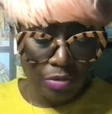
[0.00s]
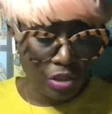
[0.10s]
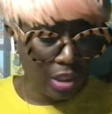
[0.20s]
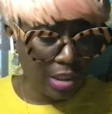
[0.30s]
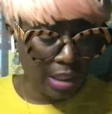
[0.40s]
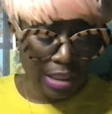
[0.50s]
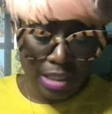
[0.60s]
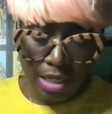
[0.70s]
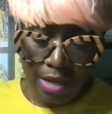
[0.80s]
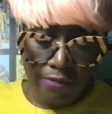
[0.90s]
which they said
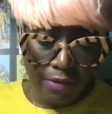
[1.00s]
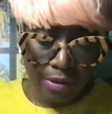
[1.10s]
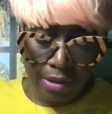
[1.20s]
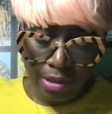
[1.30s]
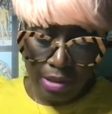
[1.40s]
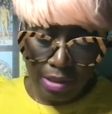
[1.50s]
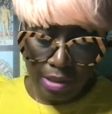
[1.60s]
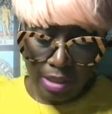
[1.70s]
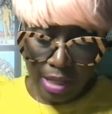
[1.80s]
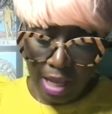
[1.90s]
never
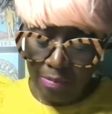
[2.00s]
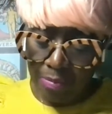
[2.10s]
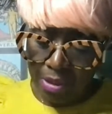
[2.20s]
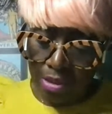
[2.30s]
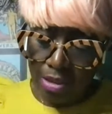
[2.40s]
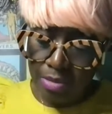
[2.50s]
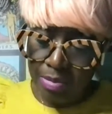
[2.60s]
happens.